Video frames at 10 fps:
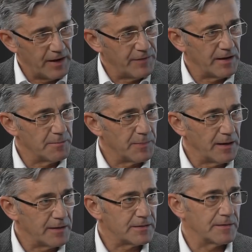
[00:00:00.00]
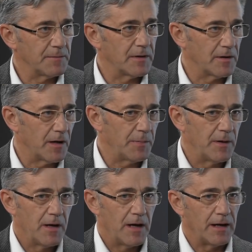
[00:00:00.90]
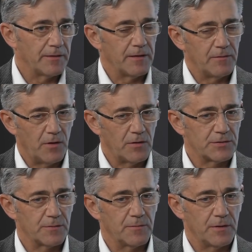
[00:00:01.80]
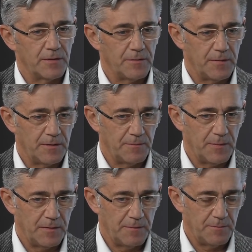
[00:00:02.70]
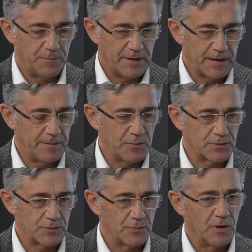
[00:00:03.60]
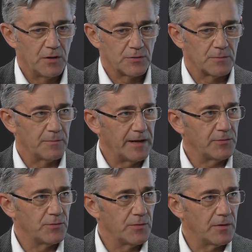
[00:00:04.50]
availability up, and then also being able to make